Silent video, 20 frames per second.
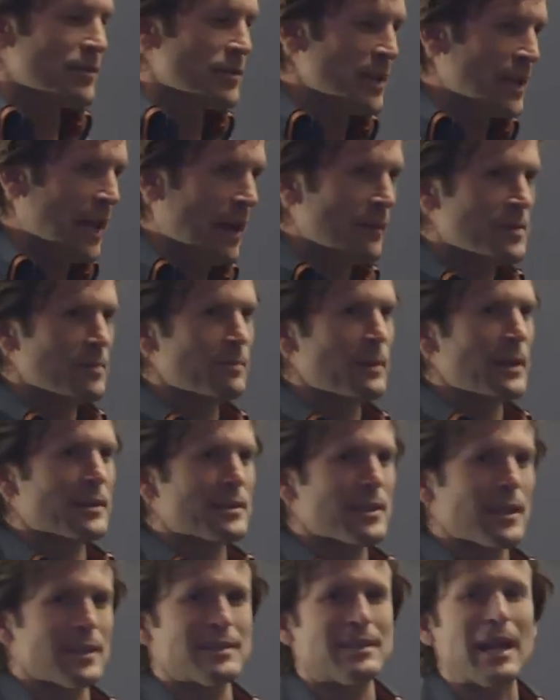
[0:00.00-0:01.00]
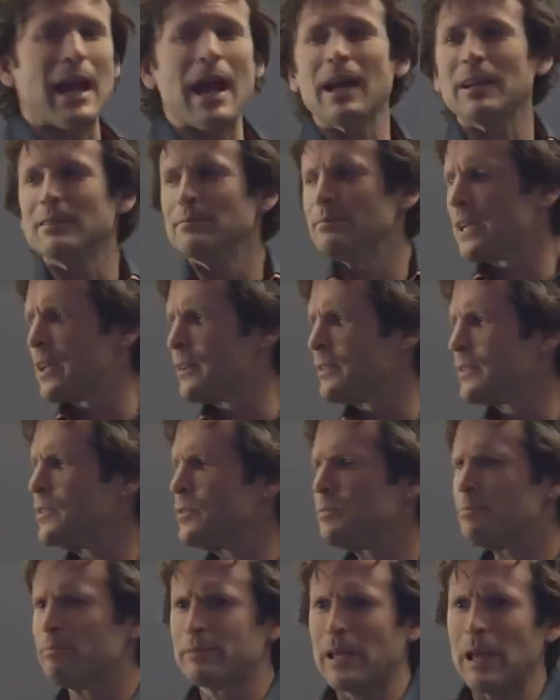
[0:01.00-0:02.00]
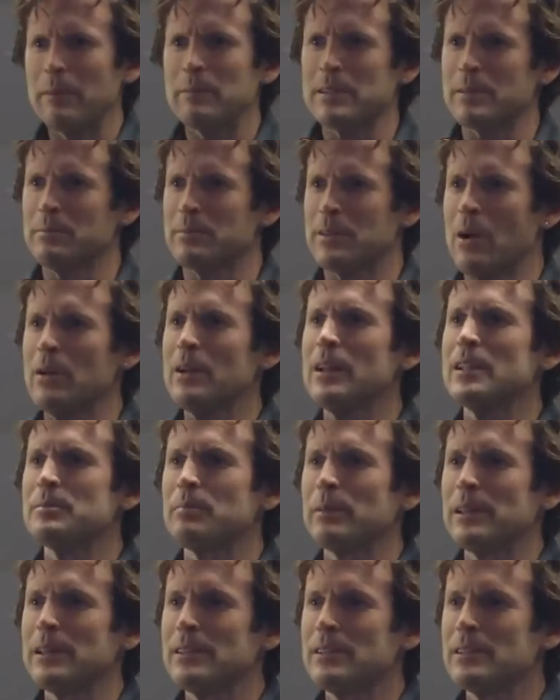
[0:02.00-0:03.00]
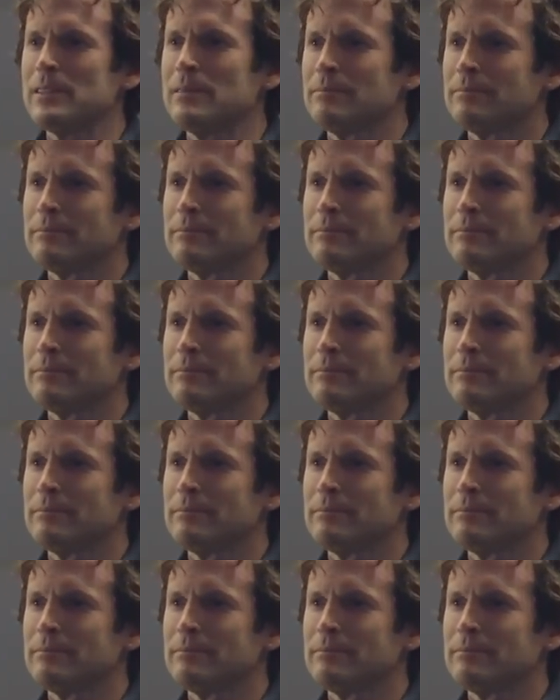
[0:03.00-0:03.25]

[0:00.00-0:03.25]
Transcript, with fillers: she comes to me and says, Dad, can you get me some donuts, please?